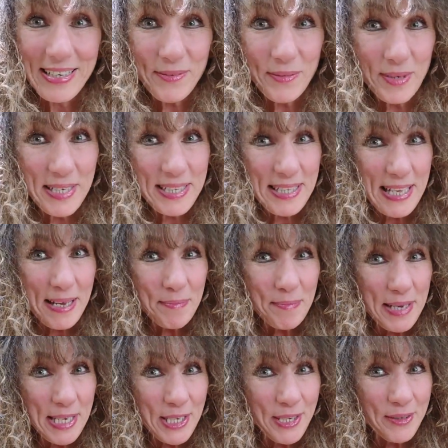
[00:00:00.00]
Wouldn't that
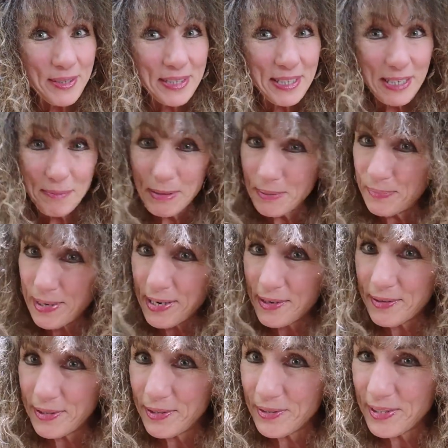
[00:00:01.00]
make you a little bit
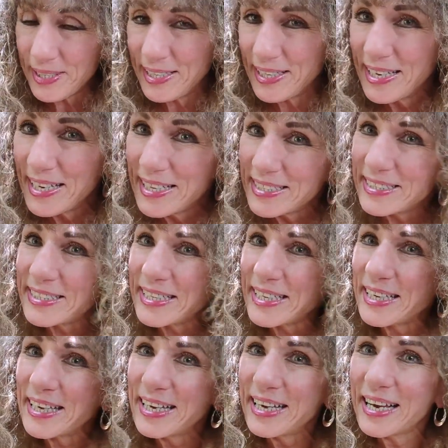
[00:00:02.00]
paranoid?
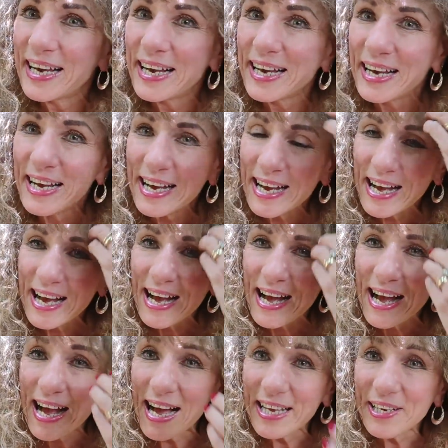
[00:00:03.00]
See,
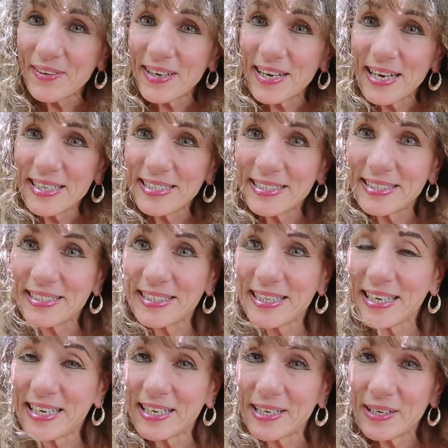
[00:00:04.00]
I don't
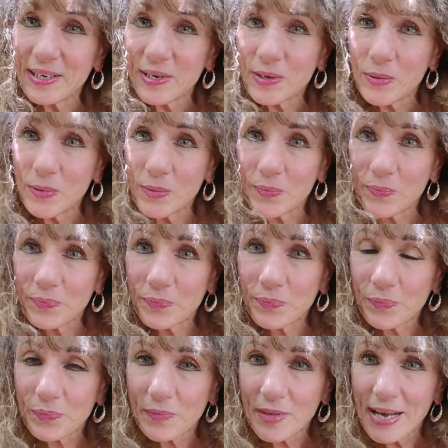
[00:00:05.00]
understand.
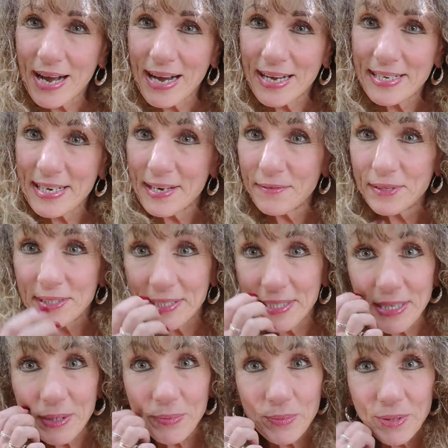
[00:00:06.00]
I never
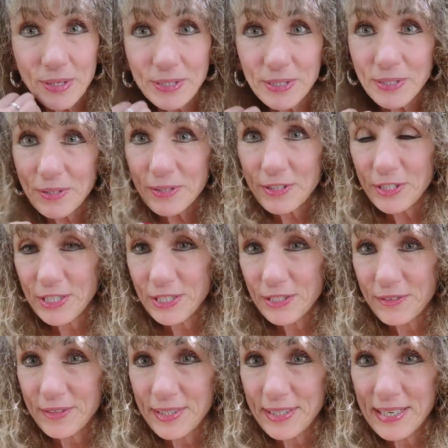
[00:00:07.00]
said a word to her
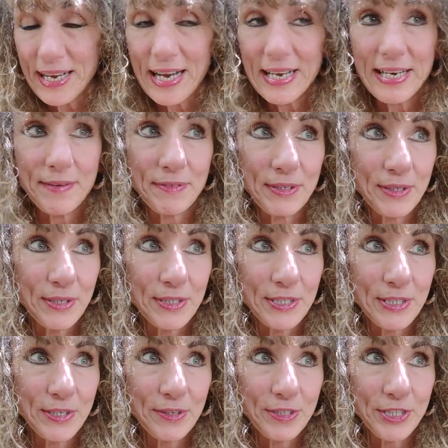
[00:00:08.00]
children. I never looked
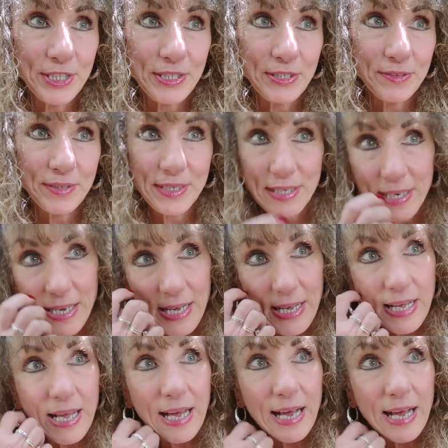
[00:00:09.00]
at her children.